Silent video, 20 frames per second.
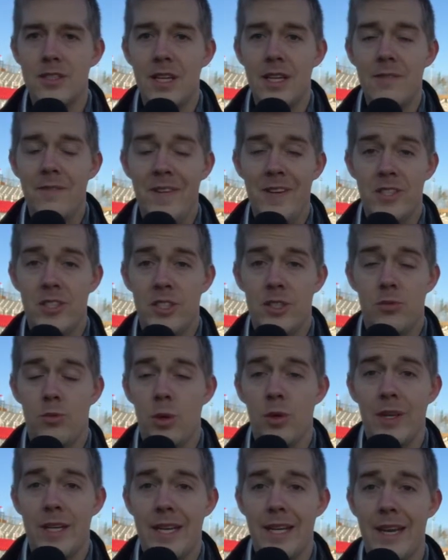defense just
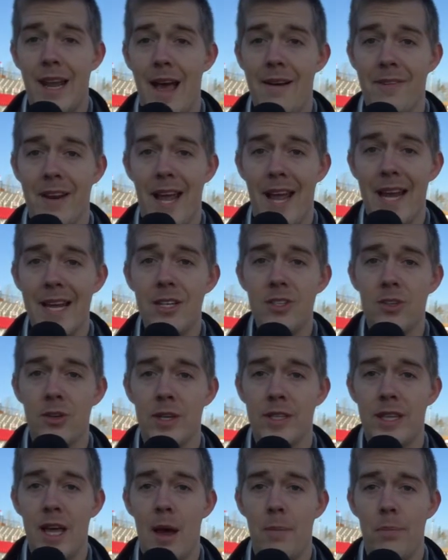really didn't have an answer
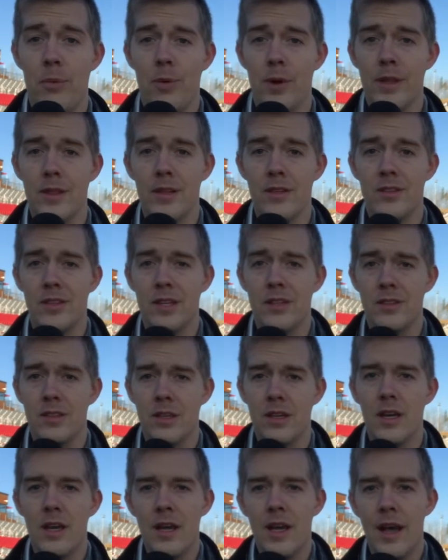at that point in the
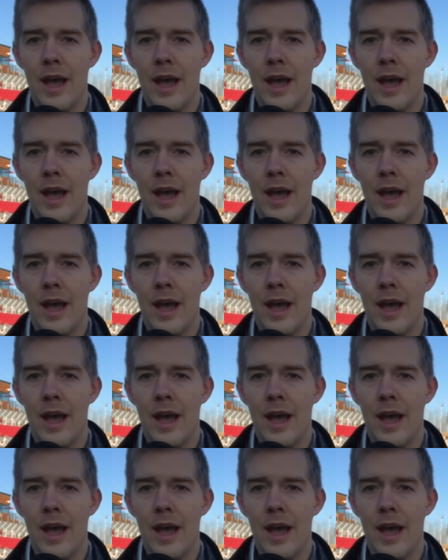season,